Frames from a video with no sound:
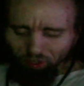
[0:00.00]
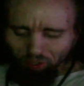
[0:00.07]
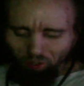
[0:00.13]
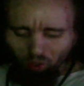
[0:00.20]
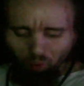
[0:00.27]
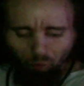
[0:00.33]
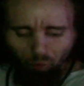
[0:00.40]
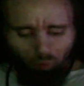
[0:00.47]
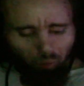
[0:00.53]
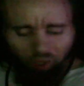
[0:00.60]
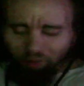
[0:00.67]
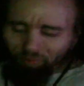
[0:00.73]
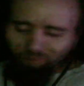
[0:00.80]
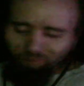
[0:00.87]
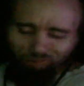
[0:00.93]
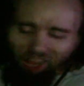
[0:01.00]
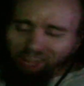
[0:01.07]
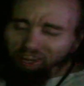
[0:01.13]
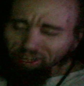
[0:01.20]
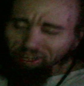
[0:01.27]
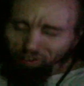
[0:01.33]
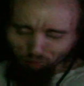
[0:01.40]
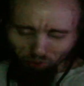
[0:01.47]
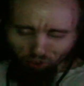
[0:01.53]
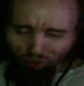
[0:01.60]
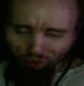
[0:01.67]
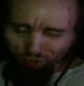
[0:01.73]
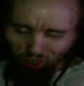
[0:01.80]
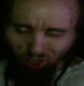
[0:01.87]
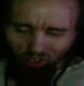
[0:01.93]
with fighting
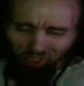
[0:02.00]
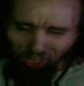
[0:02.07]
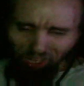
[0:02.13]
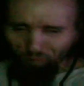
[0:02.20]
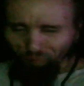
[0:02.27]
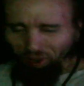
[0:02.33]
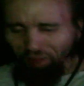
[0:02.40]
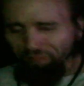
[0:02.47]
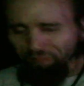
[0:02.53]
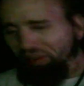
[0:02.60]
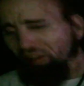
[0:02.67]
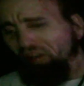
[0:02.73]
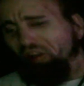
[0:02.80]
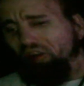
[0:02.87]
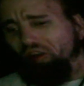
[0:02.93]
words on that weapon,